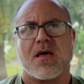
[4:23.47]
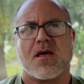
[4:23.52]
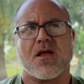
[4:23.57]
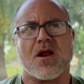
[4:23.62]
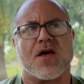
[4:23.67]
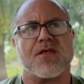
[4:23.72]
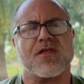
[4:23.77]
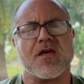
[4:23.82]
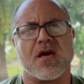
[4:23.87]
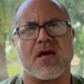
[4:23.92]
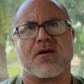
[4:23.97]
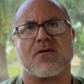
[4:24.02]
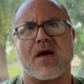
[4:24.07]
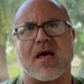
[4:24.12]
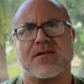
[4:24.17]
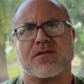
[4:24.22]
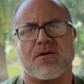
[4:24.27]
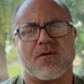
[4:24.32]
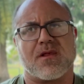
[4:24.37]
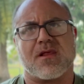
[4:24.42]
I think
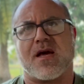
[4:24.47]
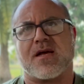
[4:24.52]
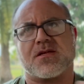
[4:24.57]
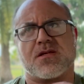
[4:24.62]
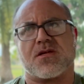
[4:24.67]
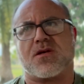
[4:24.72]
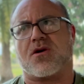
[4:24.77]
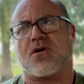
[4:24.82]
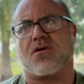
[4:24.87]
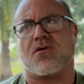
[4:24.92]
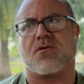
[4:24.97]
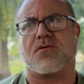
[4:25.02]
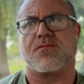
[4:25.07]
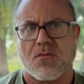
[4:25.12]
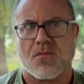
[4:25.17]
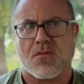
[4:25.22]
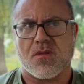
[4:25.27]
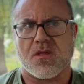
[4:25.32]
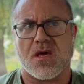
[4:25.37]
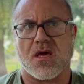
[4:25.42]
as it relates to
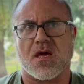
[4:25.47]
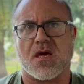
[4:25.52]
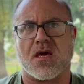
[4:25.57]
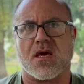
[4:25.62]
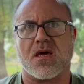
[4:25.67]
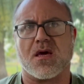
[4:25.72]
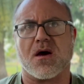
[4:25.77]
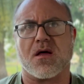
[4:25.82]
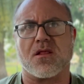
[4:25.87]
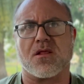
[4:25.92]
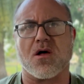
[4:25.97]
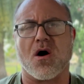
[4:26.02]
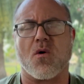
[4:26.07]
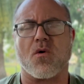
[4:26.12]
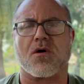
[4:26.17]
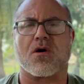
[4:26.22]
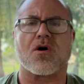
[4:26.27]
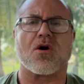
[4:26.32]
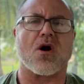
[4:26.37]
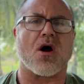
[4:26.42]
the
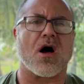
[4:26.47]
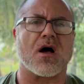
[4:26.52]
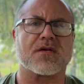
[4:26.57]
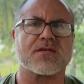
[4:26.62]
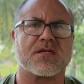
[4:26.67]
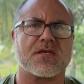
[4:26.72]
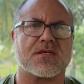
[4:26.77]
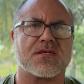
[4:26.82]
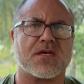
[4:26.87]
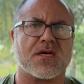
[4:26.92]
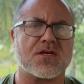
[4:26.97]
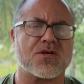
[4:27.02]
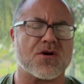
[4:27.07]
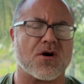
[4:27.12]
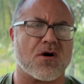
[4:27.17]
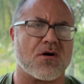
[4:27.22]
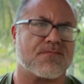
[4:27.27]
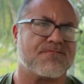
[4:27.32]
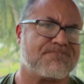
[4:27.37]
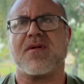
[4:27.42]
lower cross
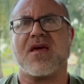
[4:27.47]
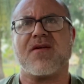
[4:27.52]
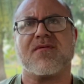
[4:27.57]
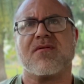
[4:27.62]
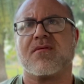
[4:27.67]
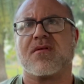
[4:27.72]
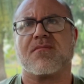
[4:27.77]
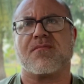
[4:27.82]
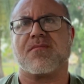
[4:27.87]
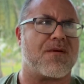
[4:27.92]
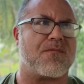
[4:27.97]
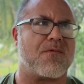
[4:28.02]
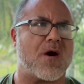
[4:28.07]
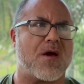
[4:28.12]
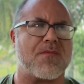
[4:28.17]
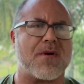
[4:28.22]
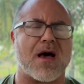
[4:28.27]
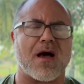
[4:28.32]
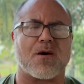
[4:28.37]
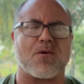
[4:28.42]
syndrome, even way
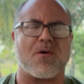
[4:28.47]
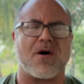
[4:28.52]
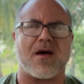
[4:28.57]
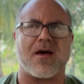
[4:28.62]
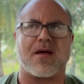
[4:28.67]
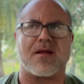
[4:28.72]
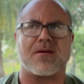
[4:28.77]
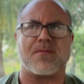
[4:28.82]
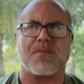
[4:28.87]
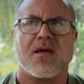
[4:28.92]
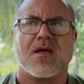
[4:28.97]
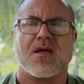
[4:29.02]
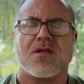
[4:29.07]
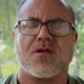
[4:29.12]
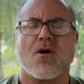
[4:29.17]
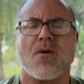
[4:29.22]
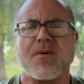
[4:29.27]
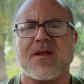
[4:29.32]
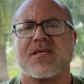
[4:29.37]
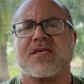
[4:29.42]
back when,
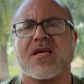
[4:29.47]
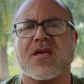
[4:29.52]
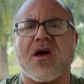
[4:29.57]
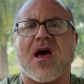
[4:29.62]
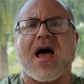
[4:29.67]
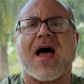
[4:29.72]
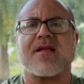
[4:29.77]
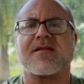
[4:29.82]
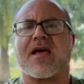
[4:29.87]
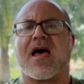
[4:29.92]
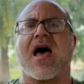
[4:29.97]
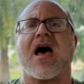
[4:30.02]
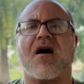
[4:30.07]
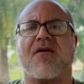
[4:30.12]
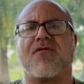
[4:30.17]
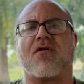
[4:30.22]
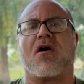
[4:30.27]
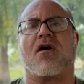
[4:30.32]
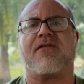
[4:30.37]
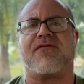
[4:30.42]
nobody said you had to have
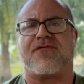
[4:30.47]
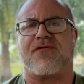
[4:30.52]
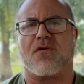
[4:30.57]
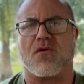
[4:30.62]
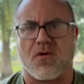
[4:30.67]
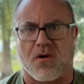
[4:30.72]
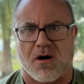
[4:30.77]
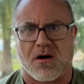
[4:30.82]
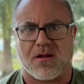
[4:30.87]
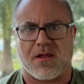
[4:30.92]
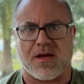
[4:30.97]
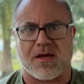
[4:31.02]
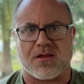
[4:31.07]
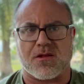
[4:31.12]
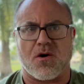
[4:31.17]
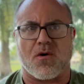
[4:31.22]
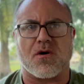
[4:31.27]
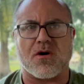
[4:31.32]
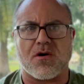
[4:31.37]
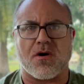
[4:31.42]
all four. Like,
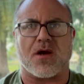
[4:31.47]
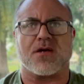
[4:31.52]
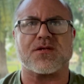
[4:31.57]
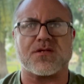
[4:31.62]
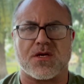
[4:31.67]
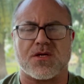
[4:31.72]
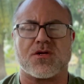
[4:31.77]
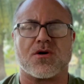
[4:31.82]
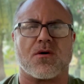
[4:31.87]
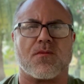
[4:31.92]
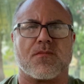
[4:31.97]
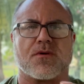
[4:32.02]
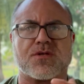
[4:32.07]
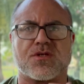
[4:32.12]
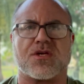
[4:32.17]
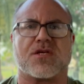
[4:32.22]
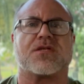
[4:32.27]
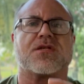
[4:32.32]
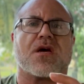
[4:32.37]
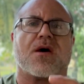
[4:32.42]
lower cross syndrome was
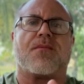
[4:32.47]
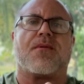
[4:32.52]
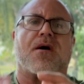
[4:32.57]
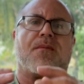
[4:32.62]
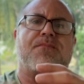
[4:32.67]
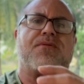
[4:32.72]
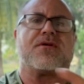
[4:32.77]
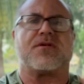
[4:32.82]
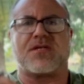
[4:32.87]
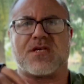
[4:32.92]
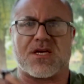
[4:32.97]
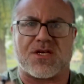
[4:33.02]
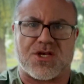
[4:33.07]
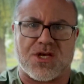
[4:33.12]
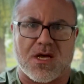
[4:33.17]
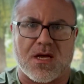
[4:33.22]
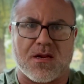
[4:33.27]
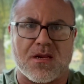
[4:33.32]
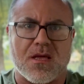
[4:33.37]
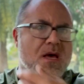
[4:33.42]
just a
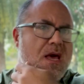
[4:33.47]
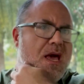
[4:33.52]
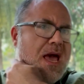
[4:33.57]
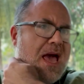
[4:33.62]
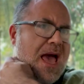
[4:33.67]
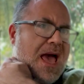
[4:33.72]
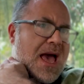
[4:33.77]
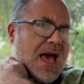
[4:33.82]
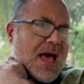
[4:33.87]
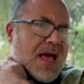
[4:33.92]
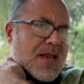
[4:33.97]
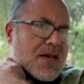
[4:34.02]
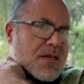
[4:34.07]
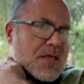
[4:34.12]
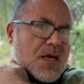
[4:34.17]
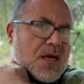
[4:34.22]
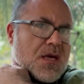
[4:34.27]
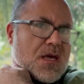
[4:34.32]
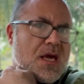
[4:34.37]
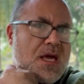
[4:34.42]
position, and
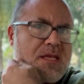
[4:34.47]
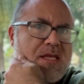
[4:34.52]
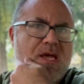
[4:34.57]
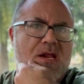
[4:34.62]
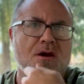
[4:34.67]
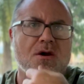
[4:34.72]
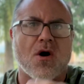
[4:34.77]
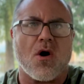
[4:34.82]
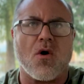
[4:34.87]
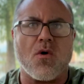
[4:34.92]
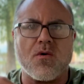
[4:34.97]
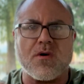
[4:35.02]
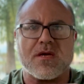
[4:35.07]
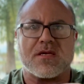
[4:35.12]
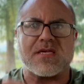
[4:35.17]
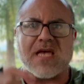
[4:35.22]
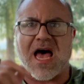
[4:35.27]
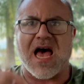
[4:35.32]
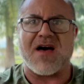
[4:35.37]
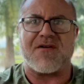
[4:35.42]
it didn't
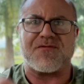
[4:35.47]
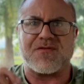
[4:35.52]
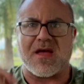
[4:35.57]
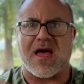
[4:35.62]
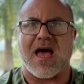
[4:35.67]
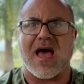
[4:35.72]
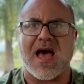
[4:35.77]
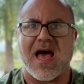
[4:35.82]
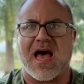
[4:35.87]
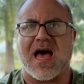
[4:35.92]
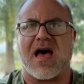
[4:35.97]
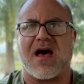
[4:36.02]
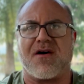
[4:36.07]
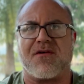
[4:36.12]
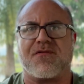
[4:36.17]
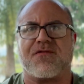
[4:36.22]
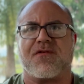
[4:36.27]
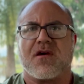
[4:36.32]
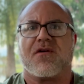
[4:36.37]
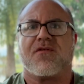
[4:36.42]
always have to
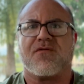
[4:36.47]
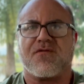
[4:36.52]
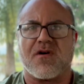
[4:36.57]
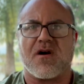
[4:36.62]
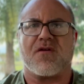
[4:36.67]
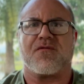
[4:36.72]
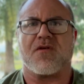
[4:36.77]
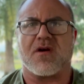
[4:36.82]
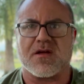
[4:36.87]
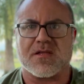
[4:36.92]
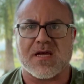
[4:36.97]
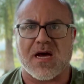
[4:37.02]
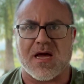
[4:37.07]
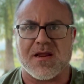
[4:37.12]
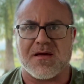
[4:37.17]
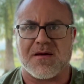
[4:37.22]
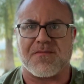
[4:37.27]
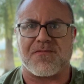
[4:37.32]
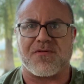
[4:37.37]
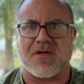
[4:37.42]
have very, very tight
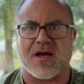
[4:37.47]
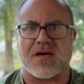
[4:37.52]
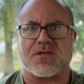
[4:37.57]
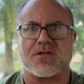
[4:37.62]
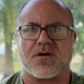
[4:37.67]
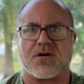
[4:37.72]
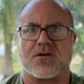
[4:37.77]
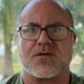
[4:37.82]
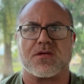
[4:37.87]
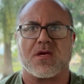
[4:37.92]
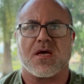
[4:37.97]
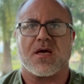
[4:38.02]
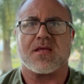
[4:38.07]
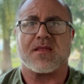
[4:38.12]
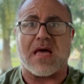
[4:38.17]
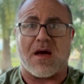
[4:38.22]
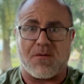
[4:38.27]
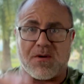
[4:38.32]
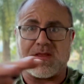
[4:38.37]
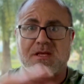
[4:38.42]
hip flexors
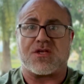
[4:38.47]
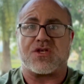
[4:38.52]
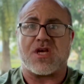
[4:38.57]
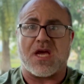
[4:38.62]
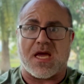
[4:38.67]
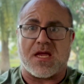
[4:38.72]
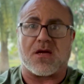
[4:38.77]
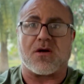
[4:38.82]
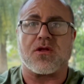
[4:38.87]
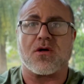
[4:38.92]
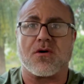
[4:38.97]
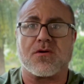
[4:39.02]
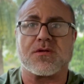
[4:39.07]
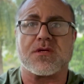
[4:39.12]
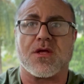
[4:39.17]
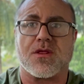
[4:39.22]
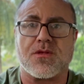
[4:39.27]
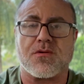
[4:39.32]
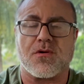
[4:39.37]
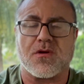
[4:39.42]
that when the chain closed,
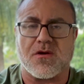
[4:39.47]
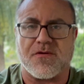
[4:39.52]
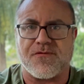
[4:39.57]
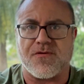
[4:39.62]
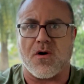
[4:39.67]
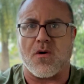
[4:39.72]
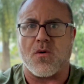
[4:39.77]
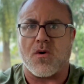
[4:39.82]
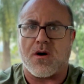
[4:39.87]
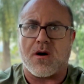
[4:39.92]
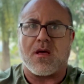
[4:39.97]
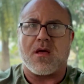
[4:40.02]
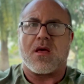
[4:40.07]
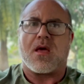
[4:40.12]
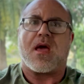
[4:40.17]
it threw you forward.